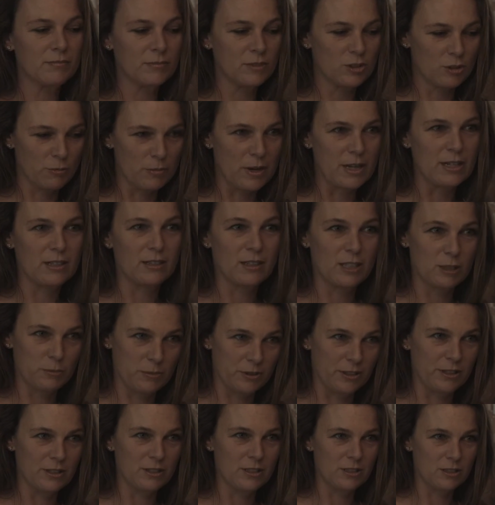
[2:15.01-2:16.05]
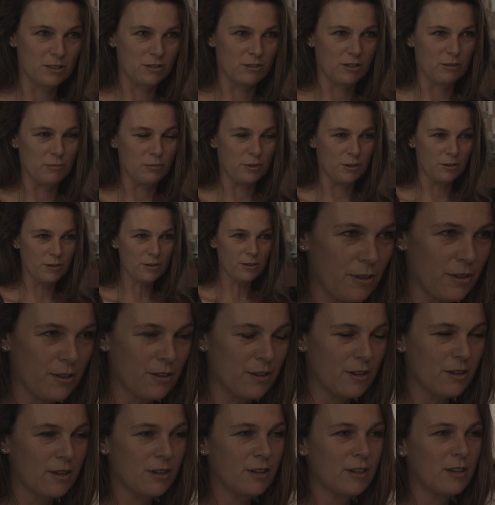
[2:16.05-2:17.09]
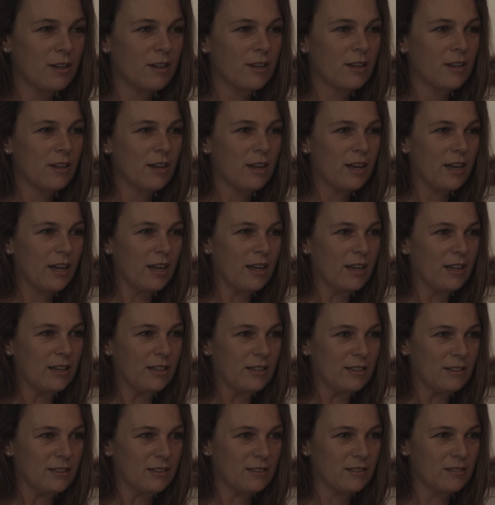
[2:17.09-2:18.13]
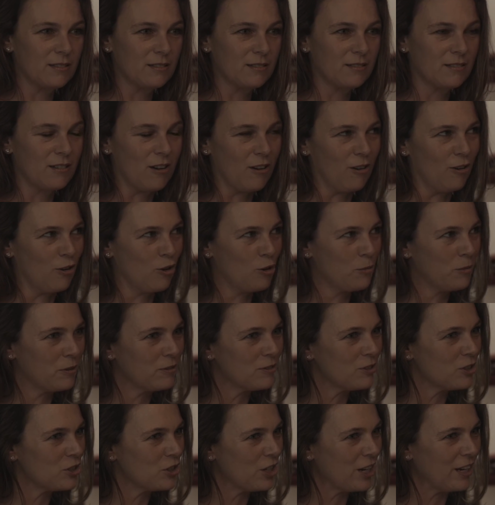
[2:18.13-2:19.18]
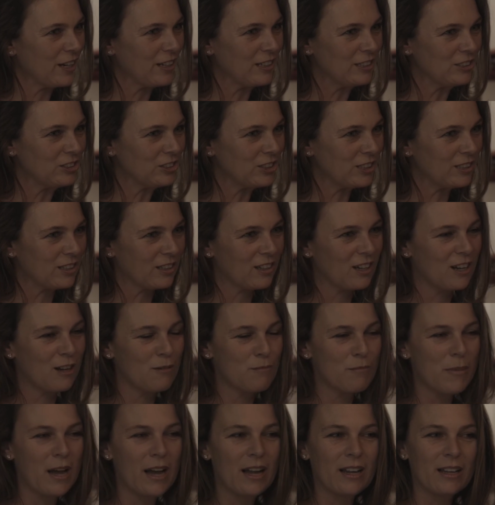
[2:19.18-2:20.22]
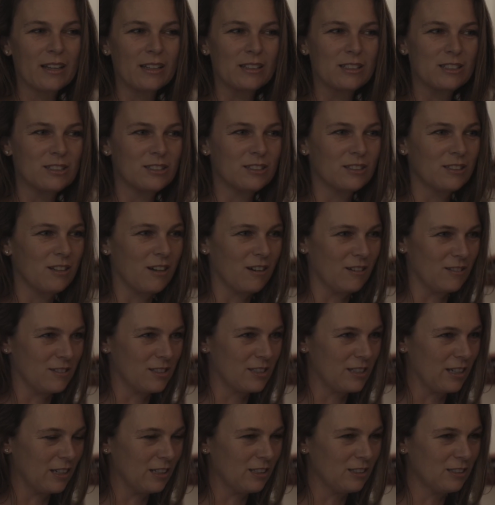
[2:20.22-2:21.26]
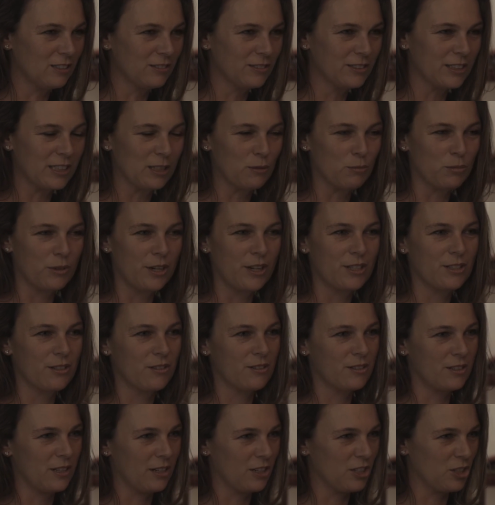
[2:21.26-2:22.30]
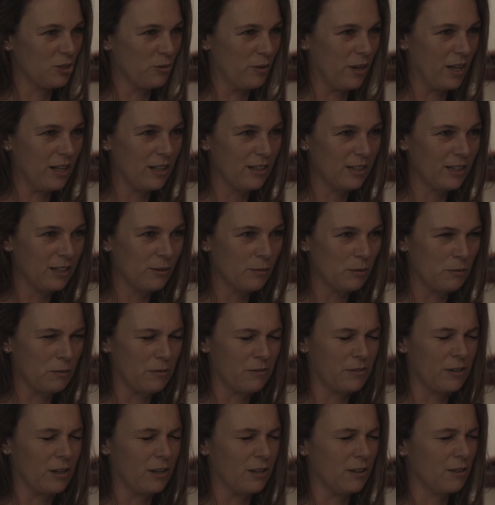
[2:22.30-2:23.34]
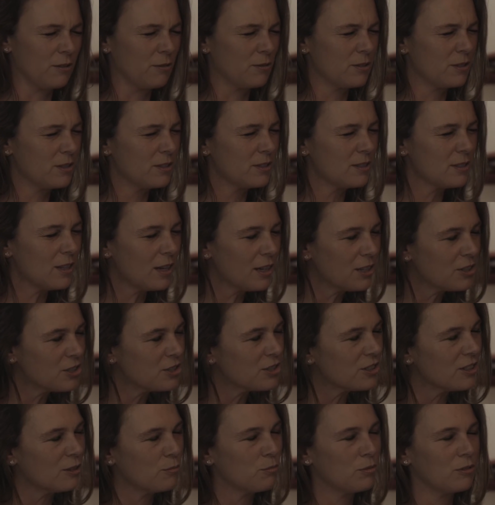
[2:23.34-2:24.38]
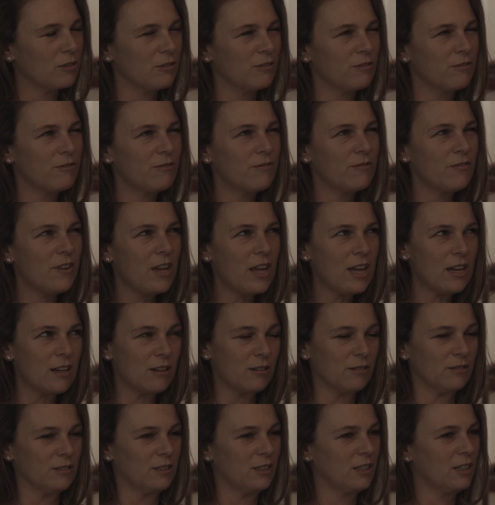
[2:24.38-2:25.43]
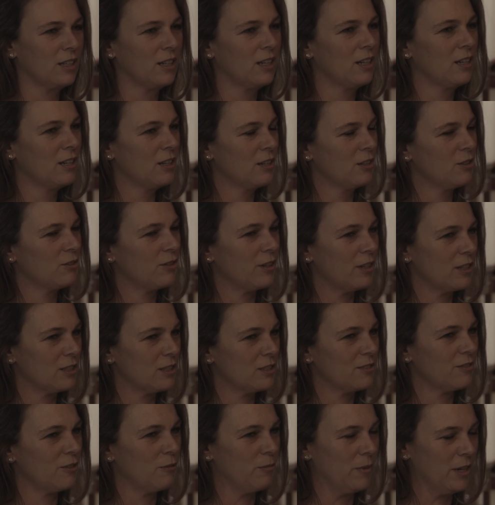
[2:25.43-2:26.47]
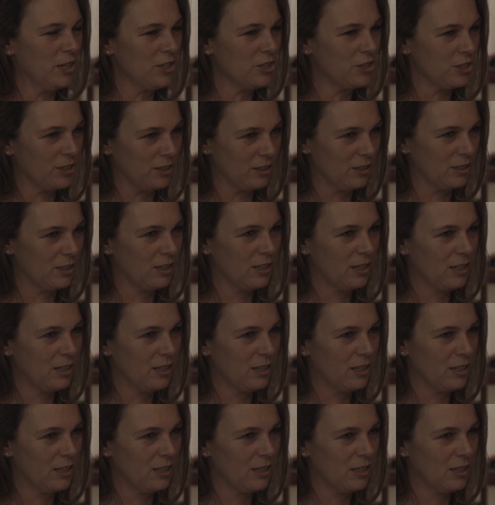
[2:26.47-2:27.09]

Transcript: traumatic experiences during birth, and our hormones change, and to come back into ourselves and embrace our sexuality when we've gone through such a profound transformation